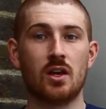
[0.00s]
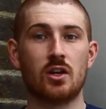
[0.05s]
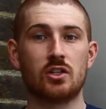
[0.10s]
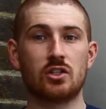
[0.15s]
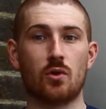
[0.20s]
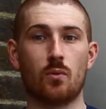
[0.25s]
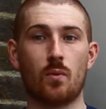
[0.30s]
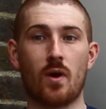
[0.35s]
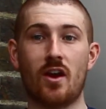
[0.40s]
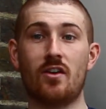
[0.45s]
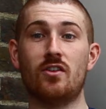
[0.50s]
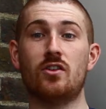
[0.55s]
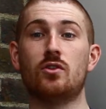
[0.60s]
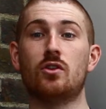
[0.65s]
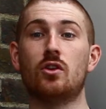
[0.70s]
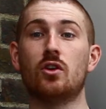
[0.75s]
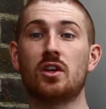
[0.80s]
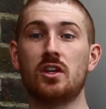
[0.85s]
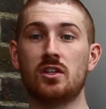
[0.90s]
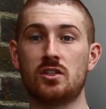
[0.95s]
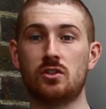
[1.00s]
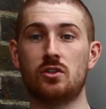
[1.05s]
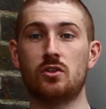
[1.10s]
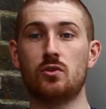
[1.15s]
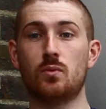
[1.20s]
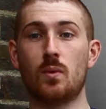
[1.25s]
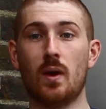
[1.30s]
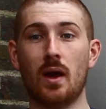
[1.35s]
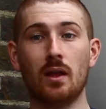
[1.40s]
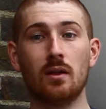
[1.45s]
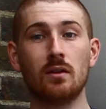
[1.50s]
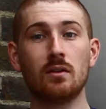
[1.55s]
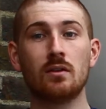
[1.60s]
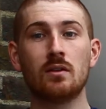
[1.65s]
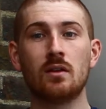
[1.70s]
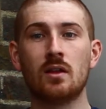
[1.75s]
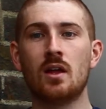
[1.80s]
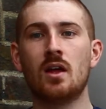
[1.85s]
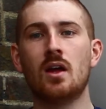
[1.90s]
So where are you looking to do well?